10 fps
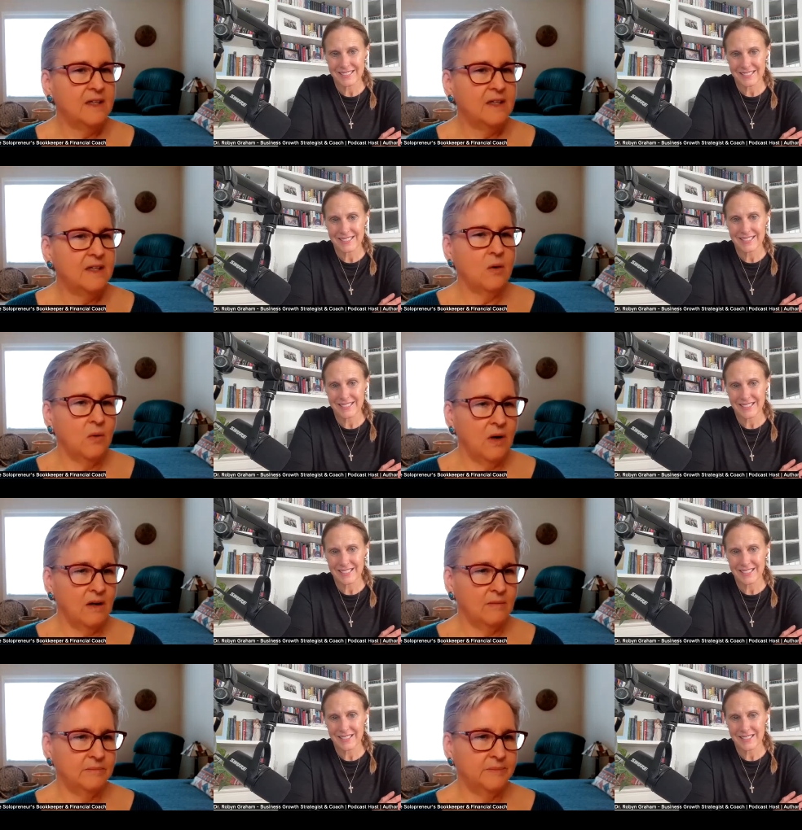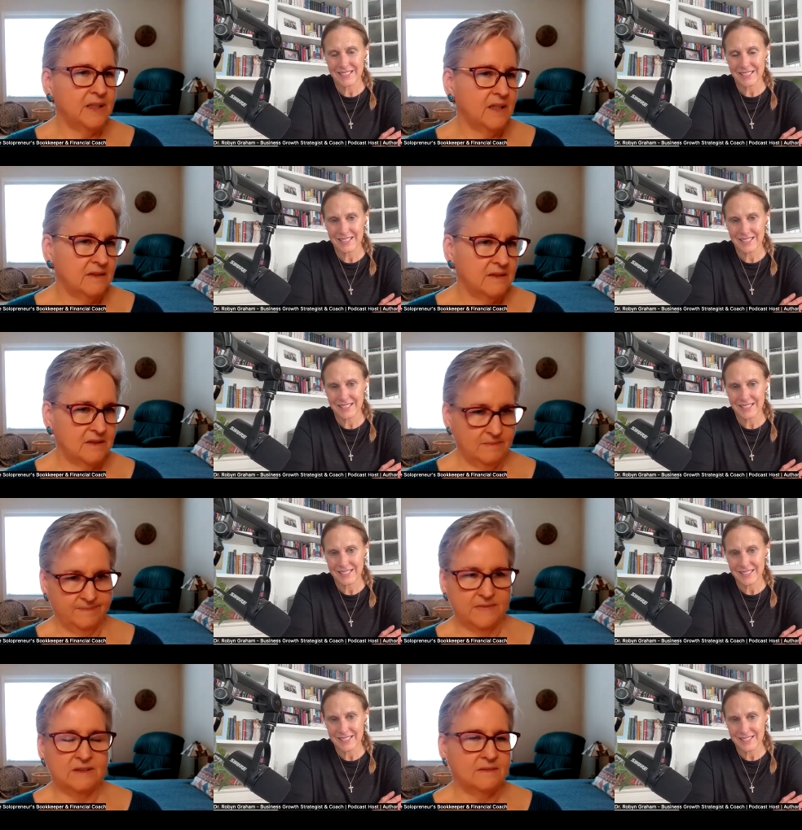Speaker 1: So, because
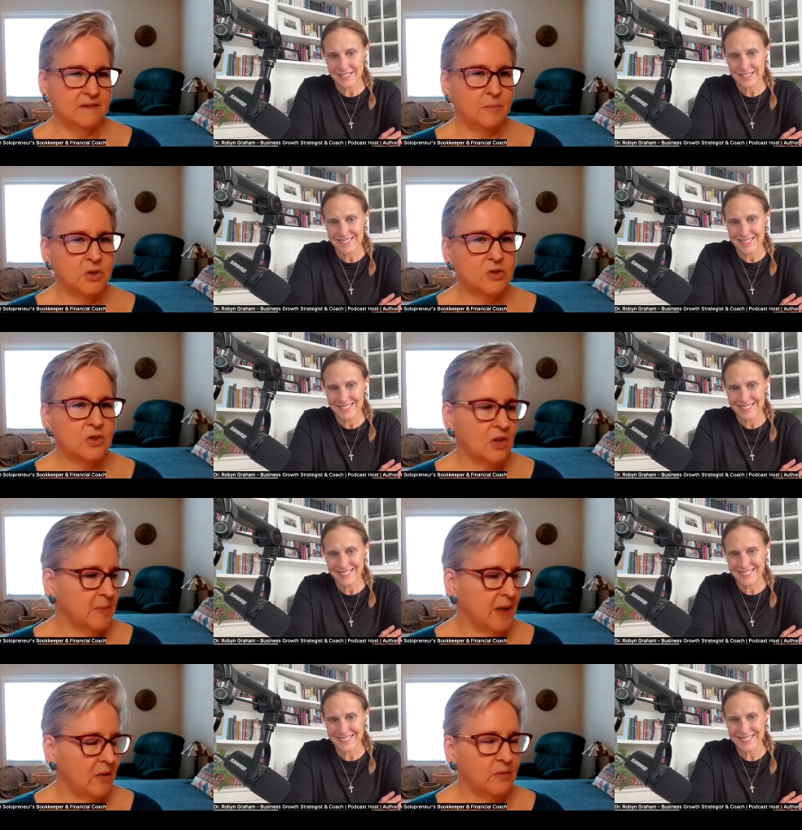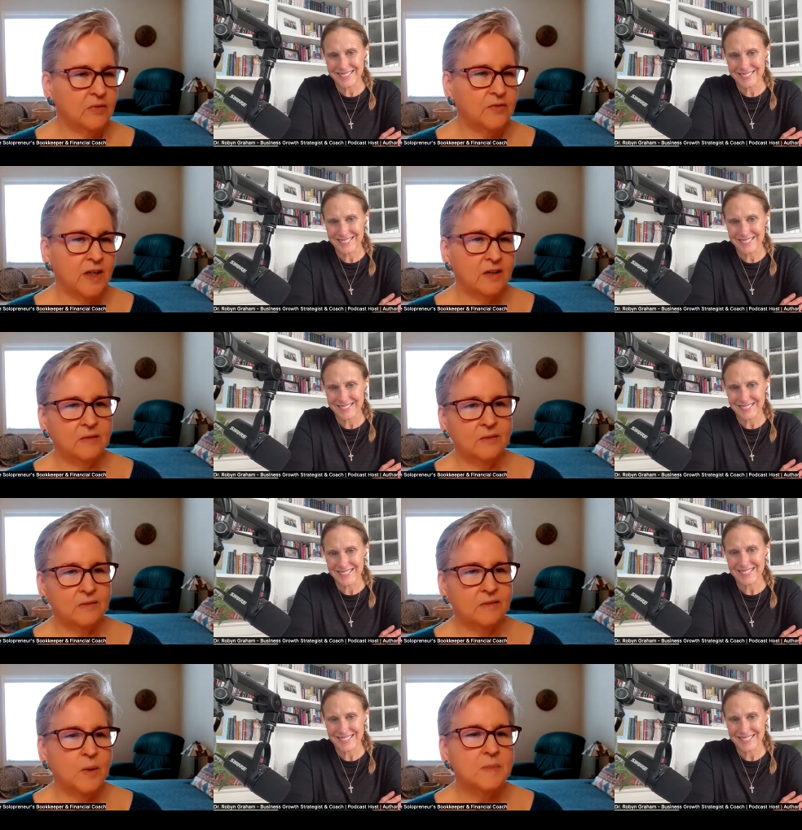the books are all about fun,
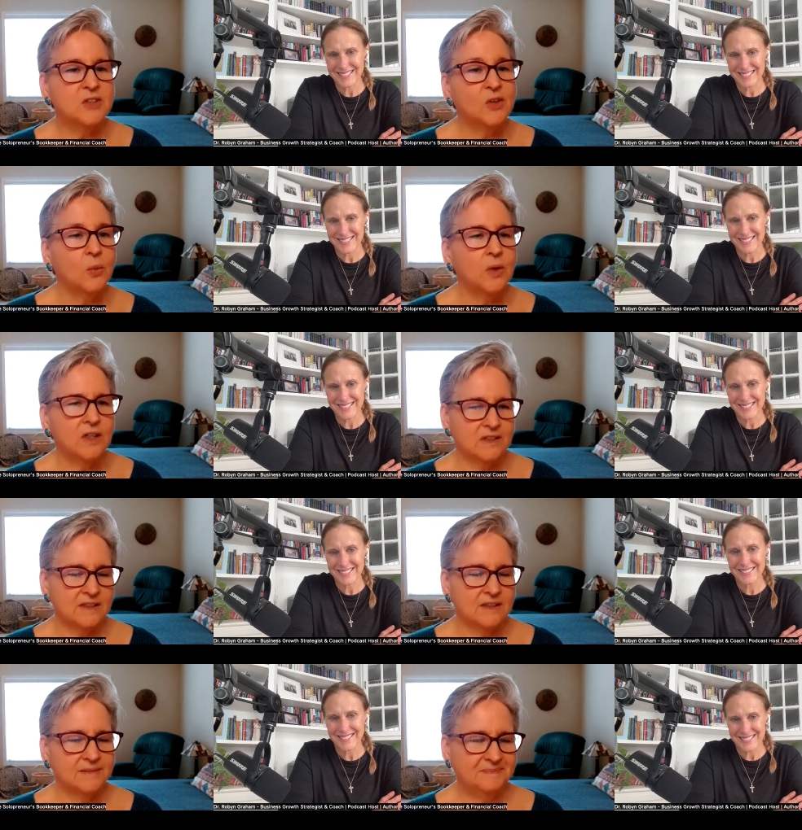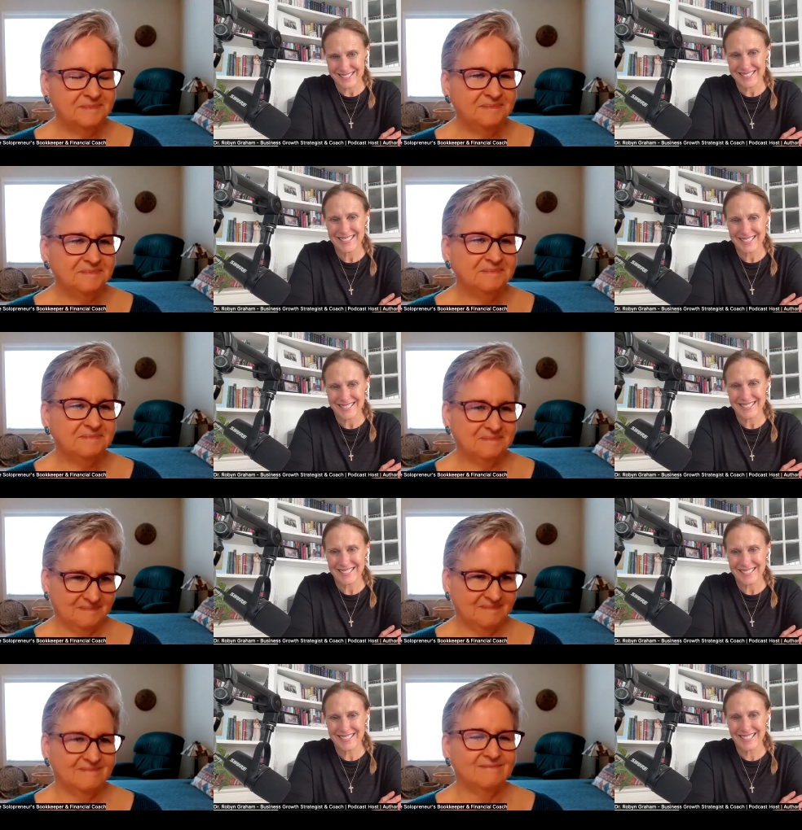whimsical words.
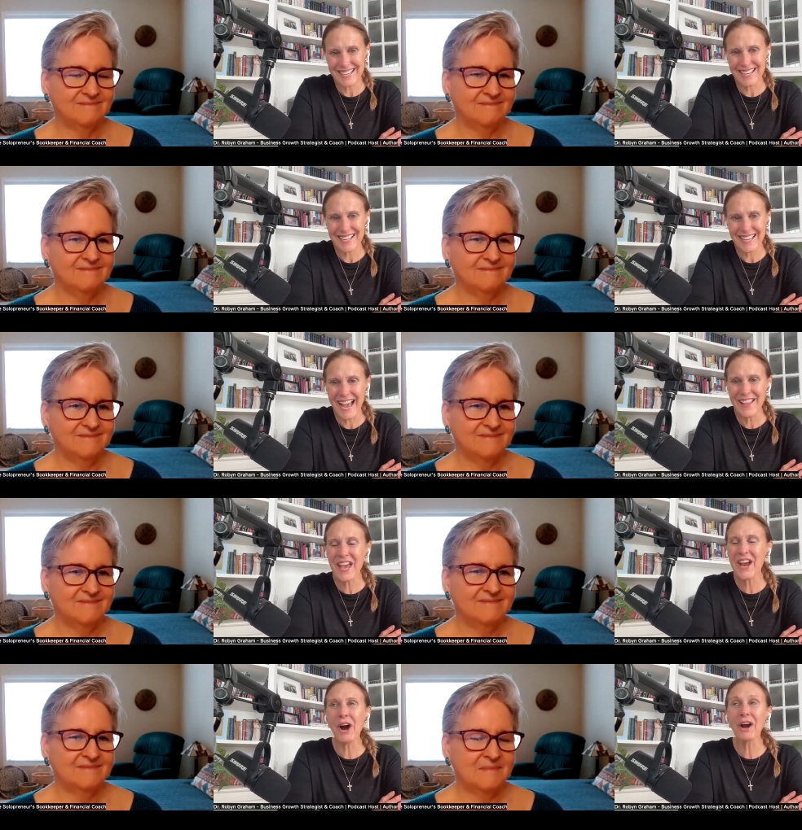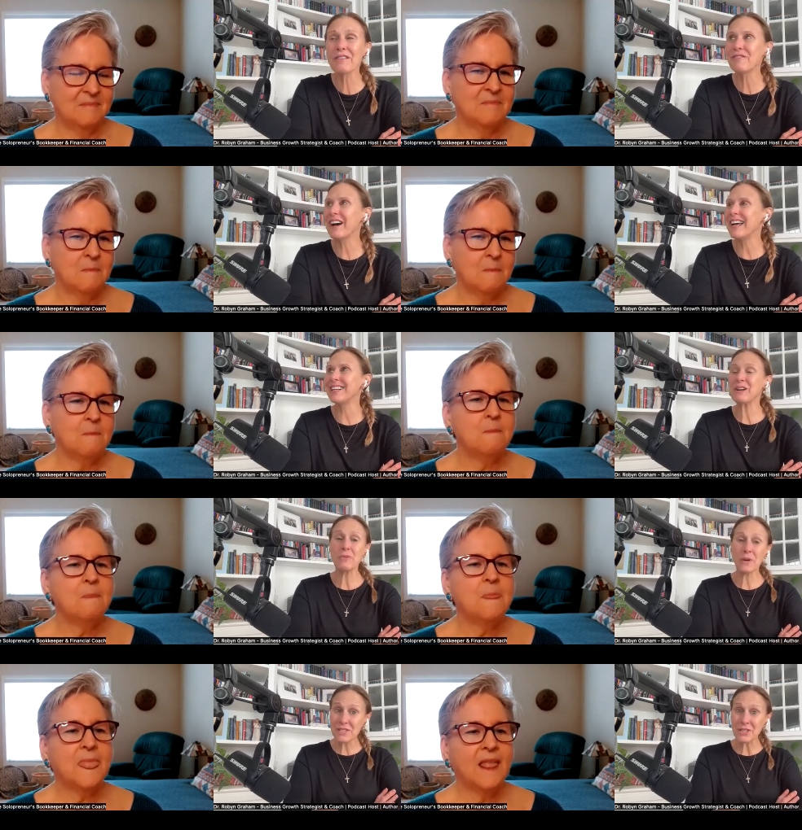
Speaker 2: Yeah. And they are fun,
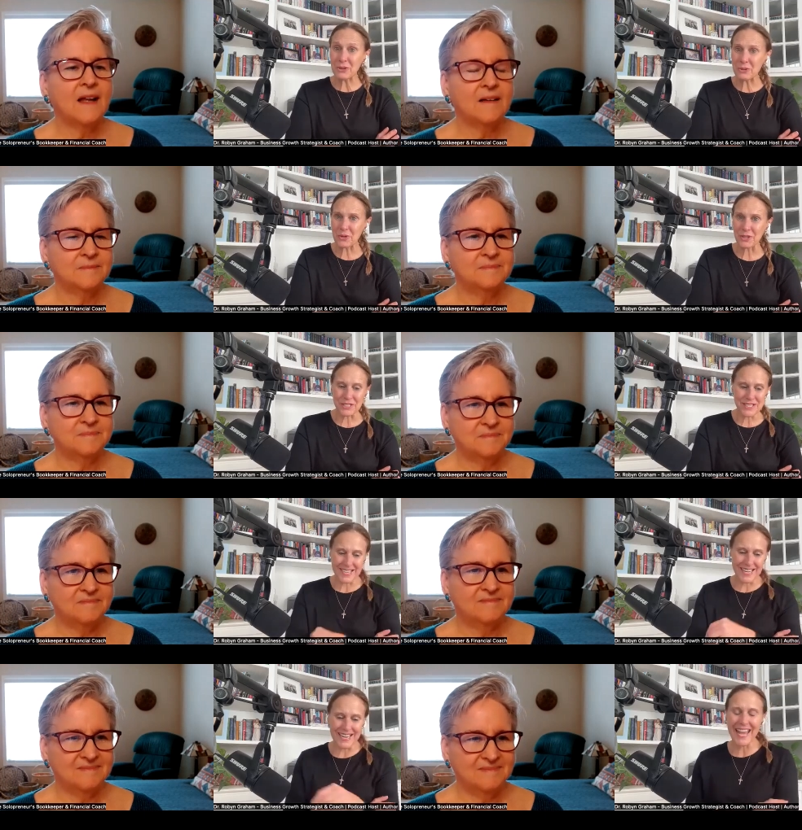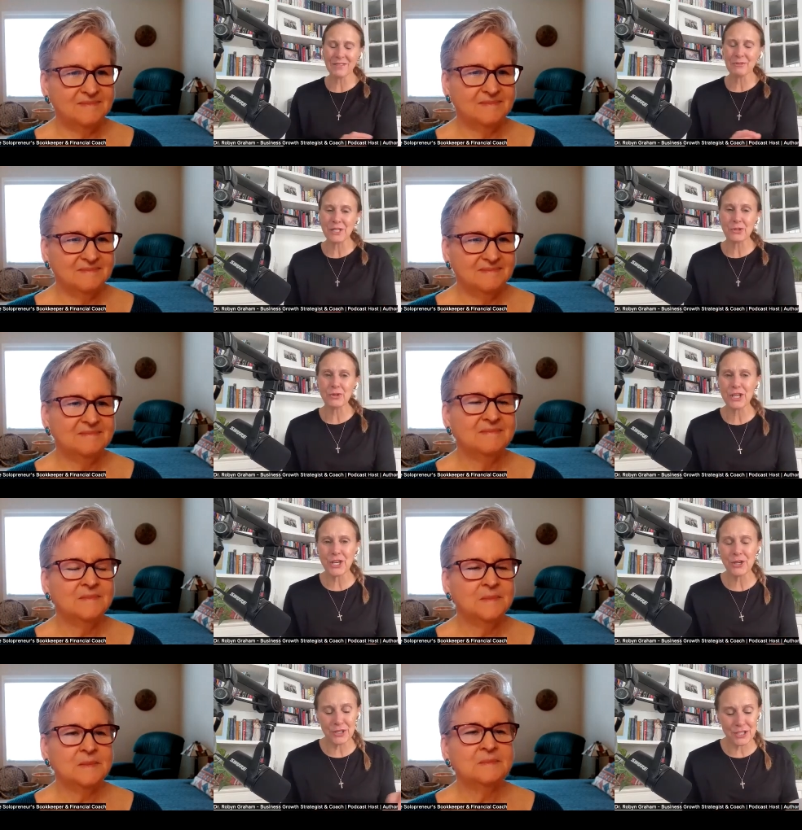whimsical words. And what's really
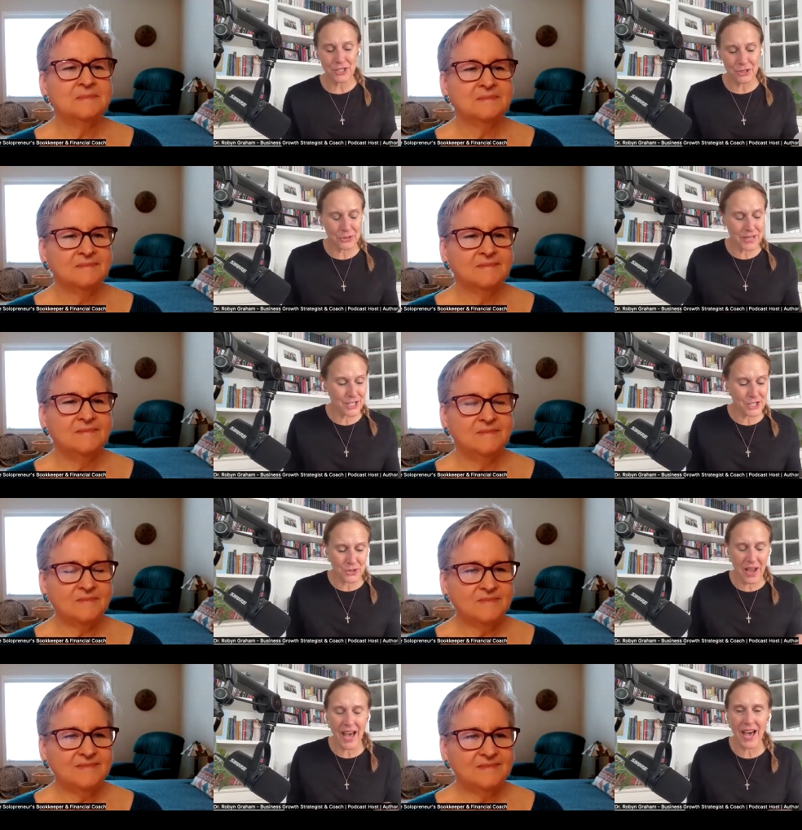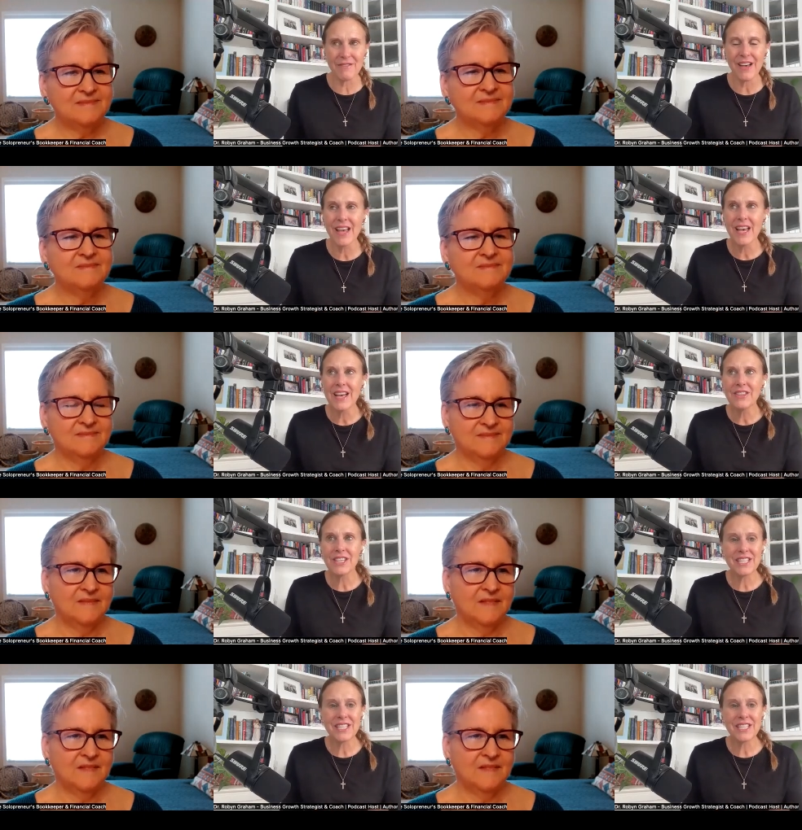cute too, is you have the